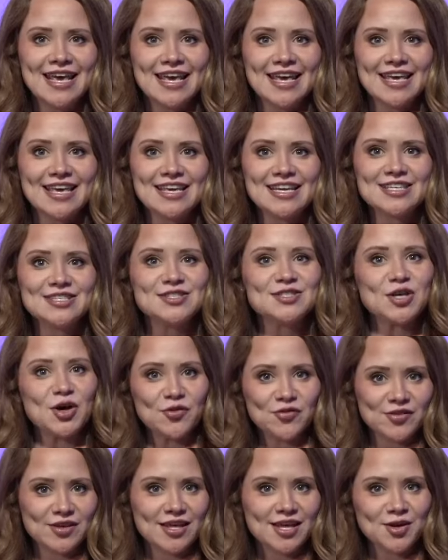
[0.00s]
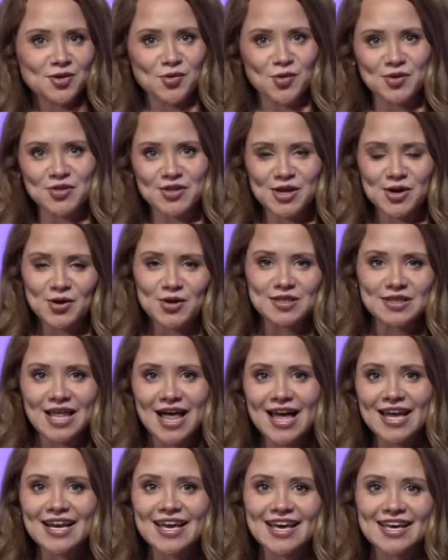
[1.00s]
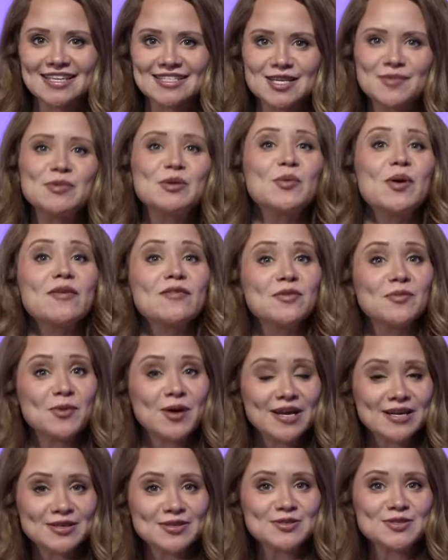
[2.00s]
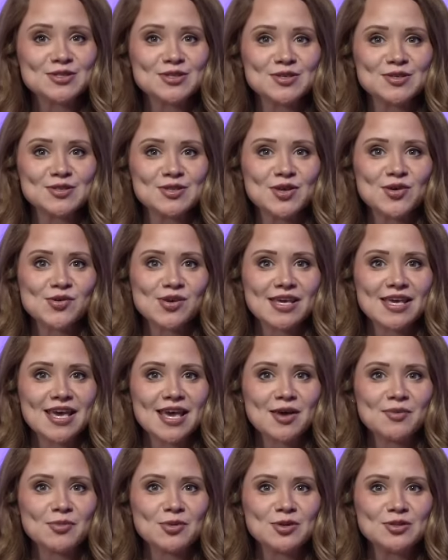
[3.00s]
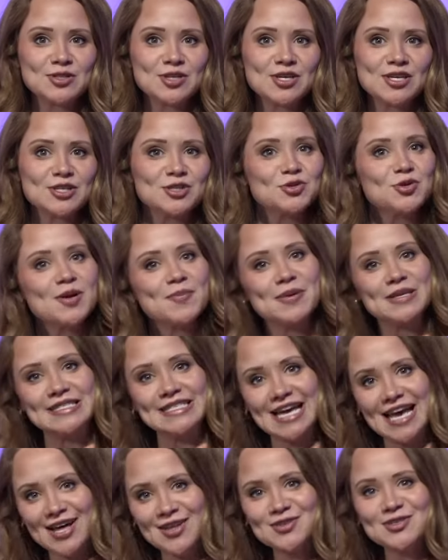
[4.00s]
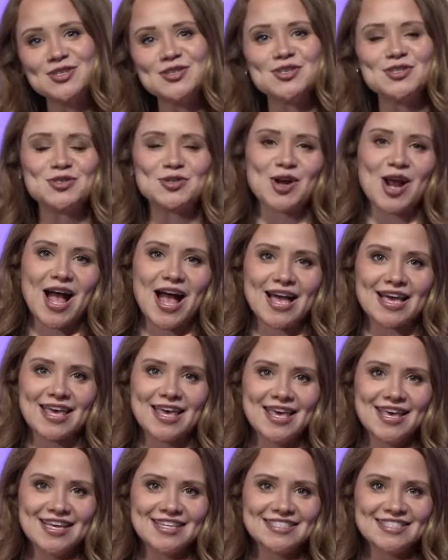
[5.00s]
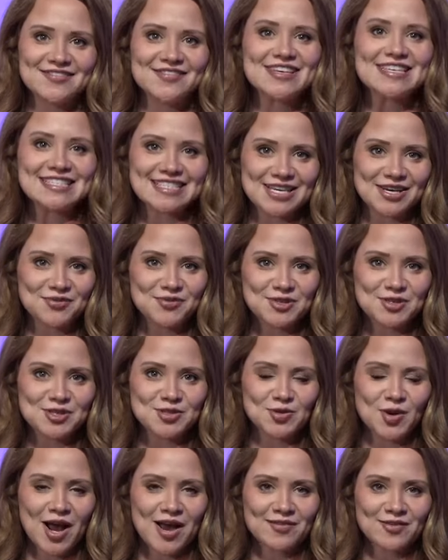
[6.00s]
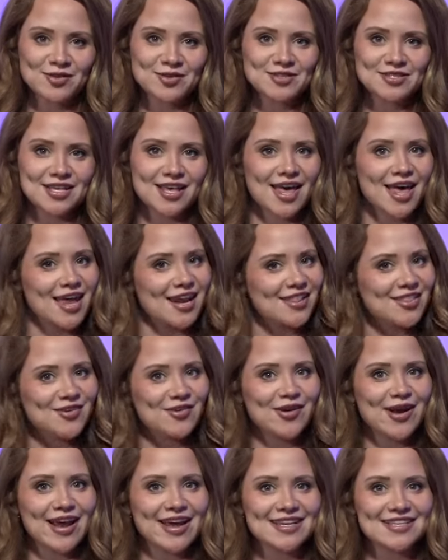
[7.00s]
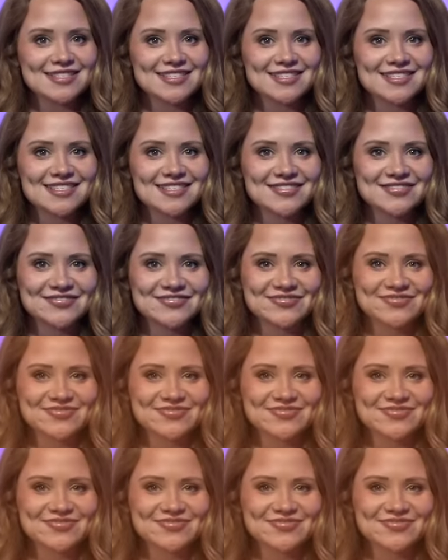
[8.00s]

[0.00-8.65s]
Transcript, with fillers: in Sophia, North Carolina. W F M Y News two's Logan Campbell took a trip down to the track to visit with the drivers ahead of the race. Yeah,